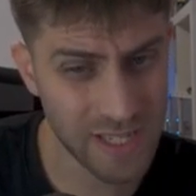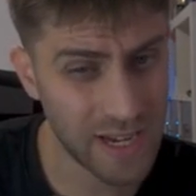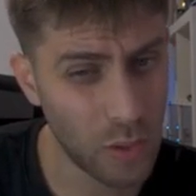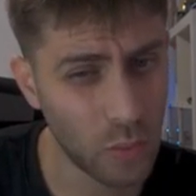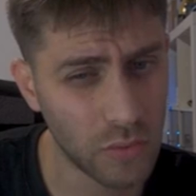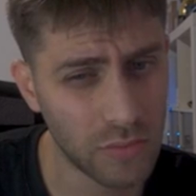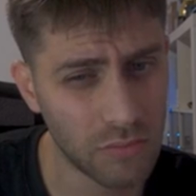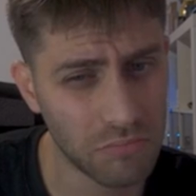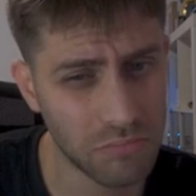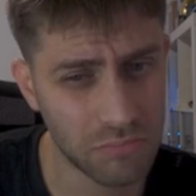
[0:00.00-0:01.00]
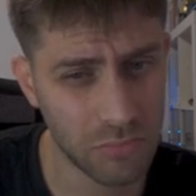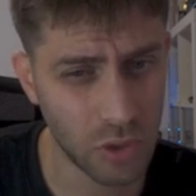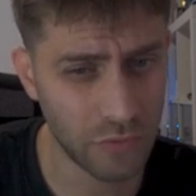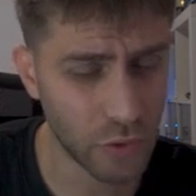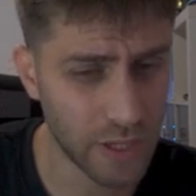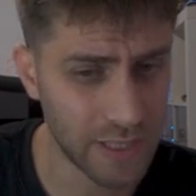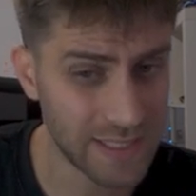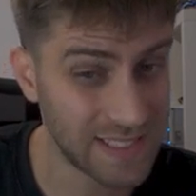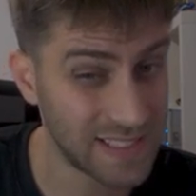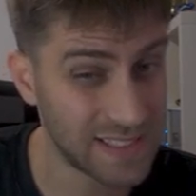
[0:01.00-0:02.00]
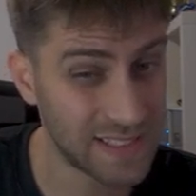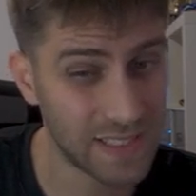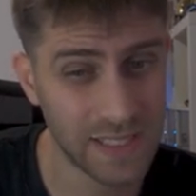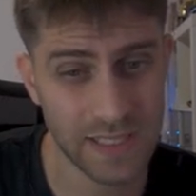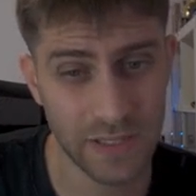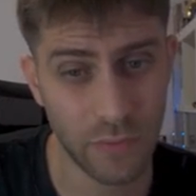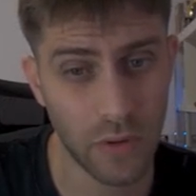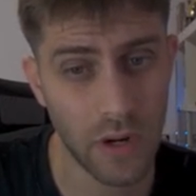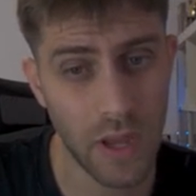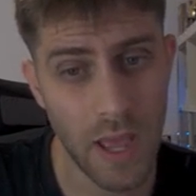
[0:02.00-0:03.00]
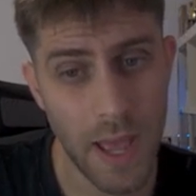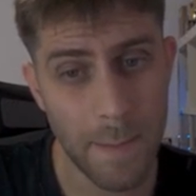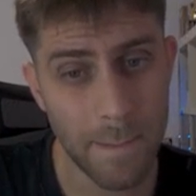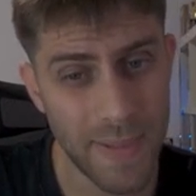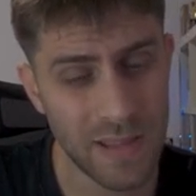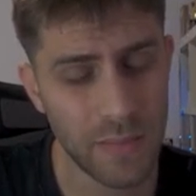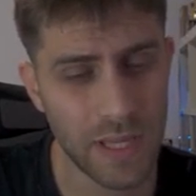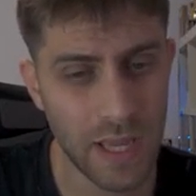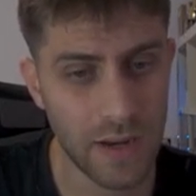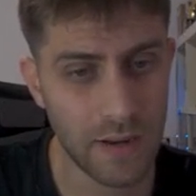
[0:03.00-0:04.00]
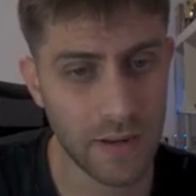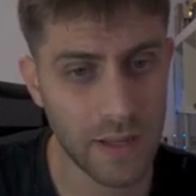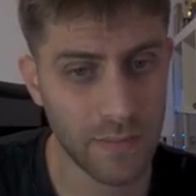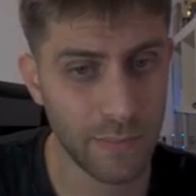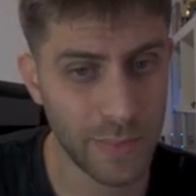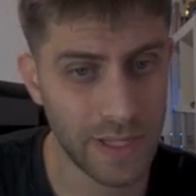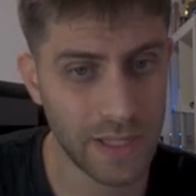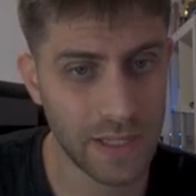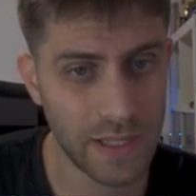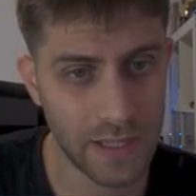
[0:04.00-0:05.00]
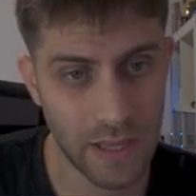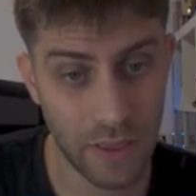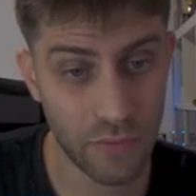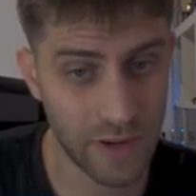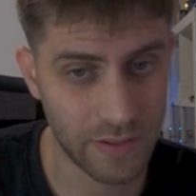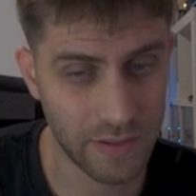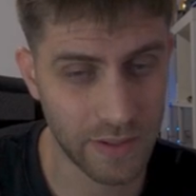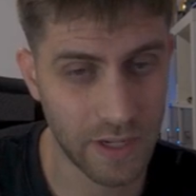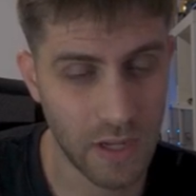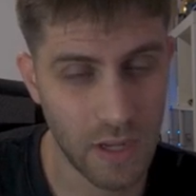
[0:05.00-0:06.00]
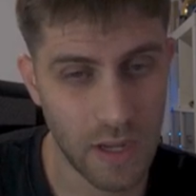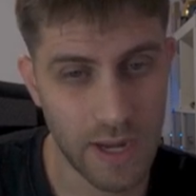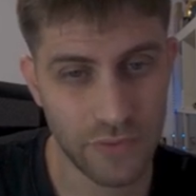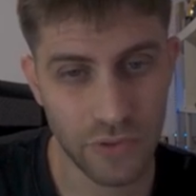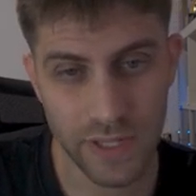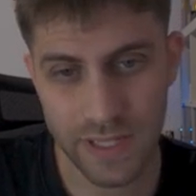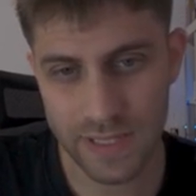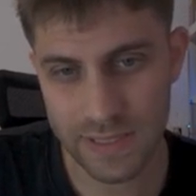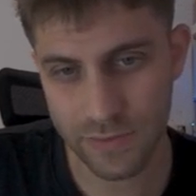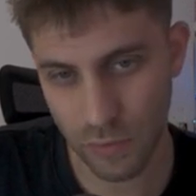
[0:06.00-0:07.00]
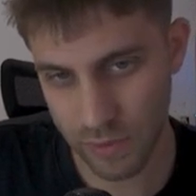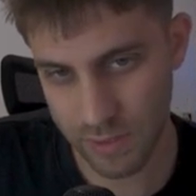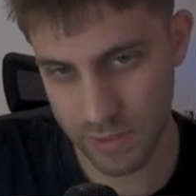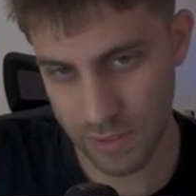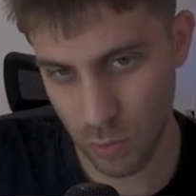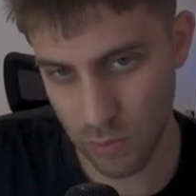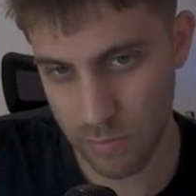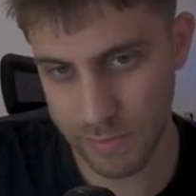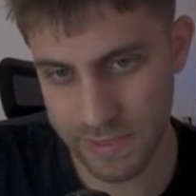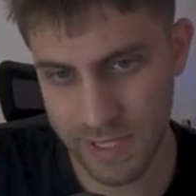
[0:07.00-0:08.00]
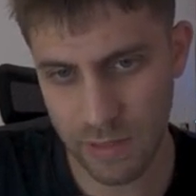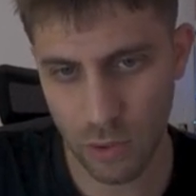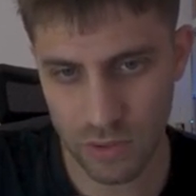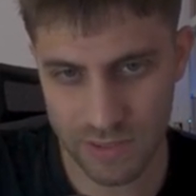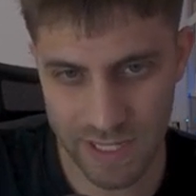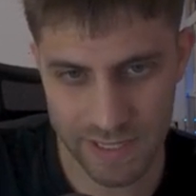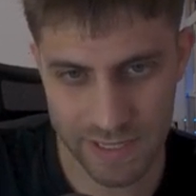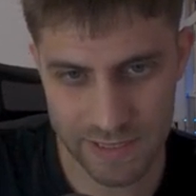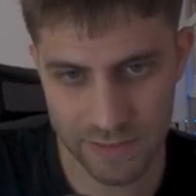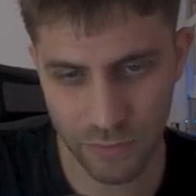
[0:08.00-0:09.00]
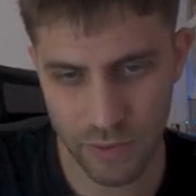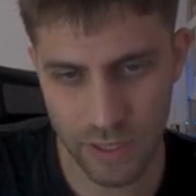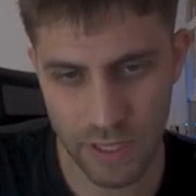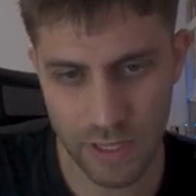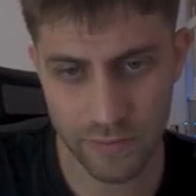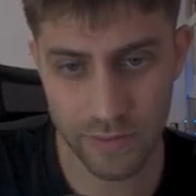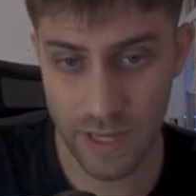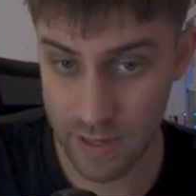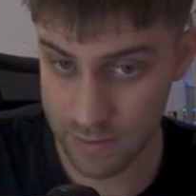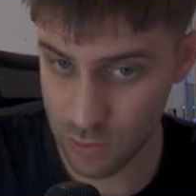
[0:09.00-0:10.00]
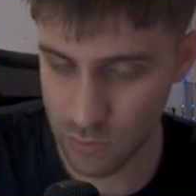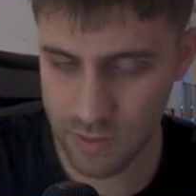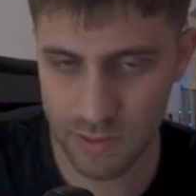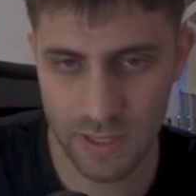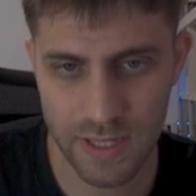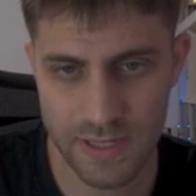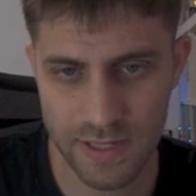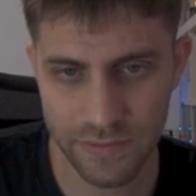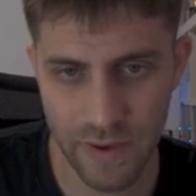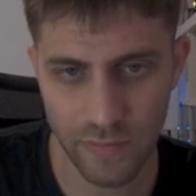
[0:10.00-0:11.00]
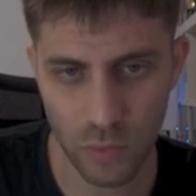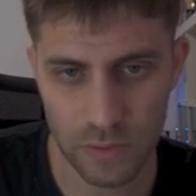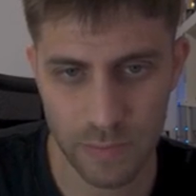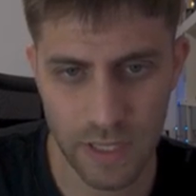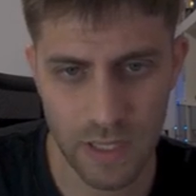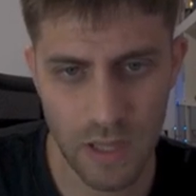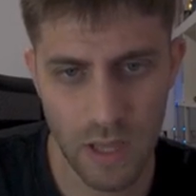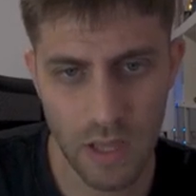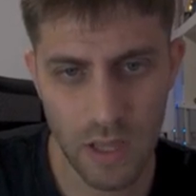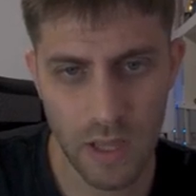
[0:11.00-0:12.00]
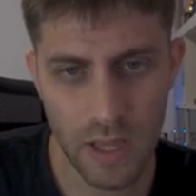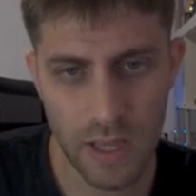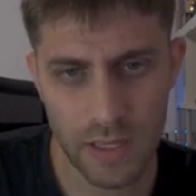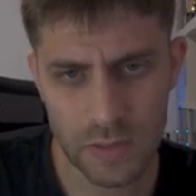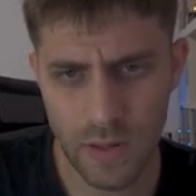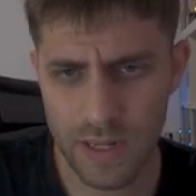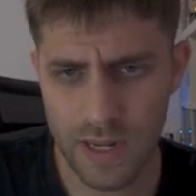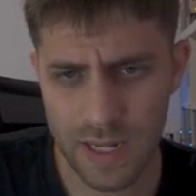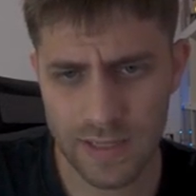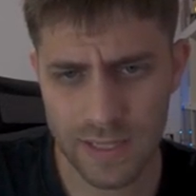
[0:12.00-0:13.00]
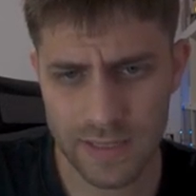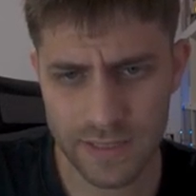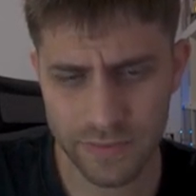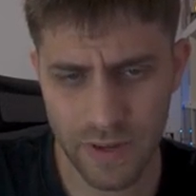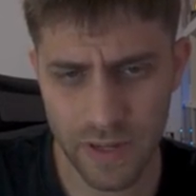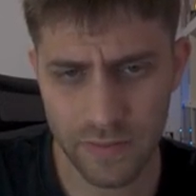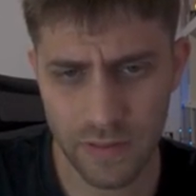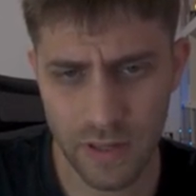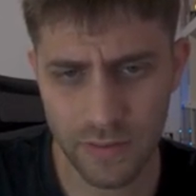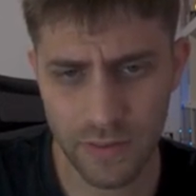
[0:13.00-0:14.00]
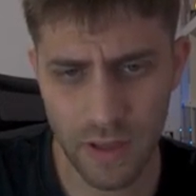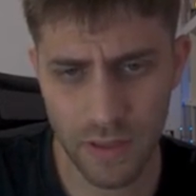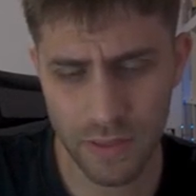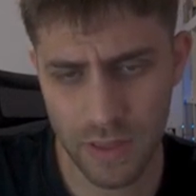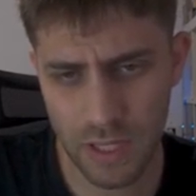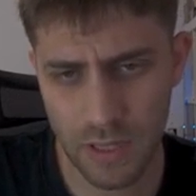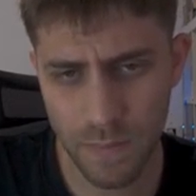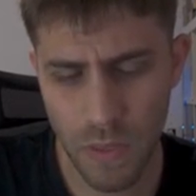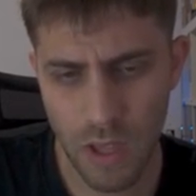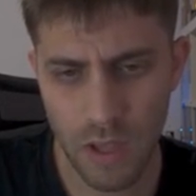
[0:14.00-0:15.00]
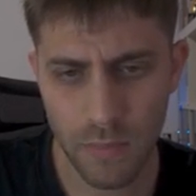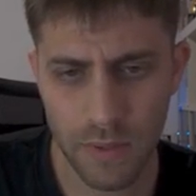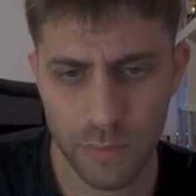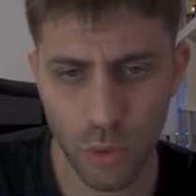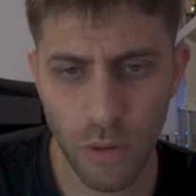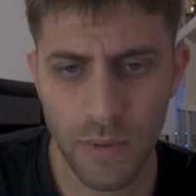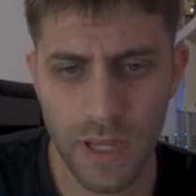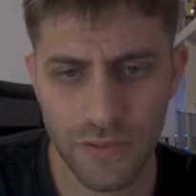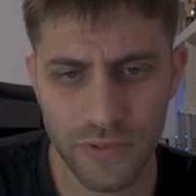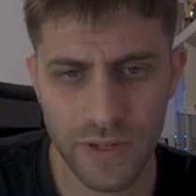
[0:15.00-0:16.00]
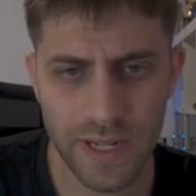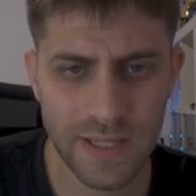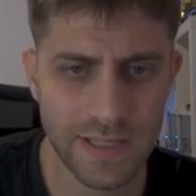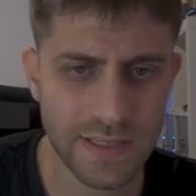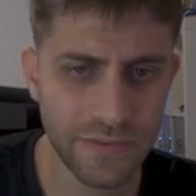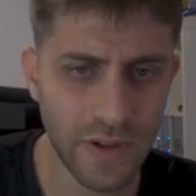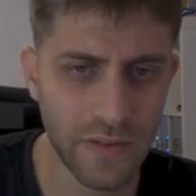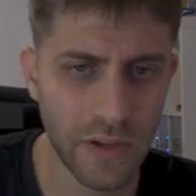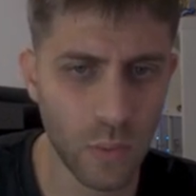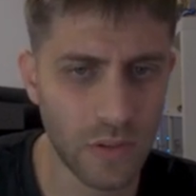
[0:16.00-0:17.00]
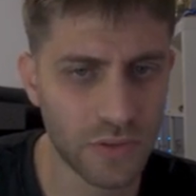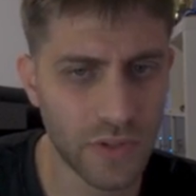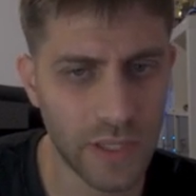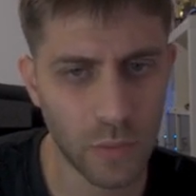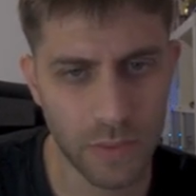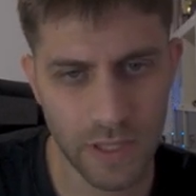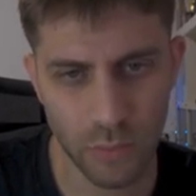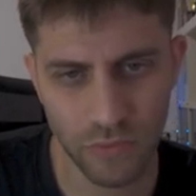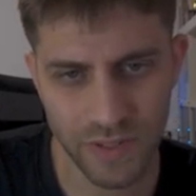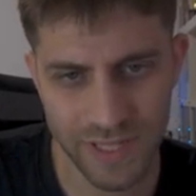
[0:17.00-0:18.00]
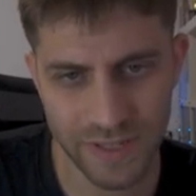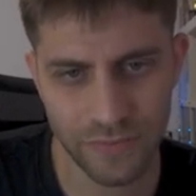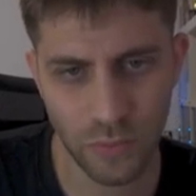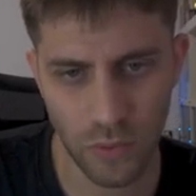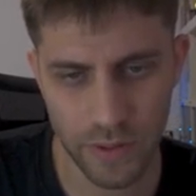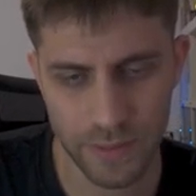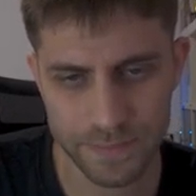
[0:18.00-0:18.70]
And now don't forget that c takes d4 maybe can be a threat here. After e takes d4, it will be a mistake, because knight takes d4, and I have, yeah, so d takes c5 was played. So knight takes c5, I think. But probably after knight takes c5, he will try to play the move e4.